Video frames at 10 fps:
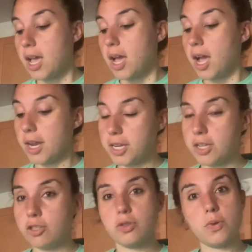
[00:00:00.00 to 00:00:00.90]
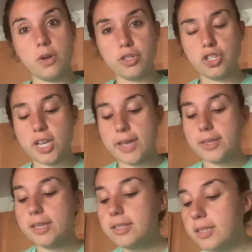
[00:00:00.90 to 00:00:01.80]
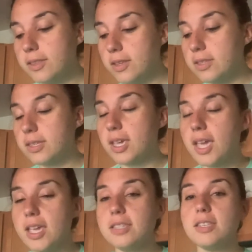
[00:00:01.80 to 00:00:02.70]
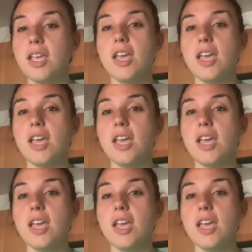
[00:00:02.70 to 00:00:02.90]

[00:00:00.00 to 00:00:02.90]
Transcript: onions or shallots in this case,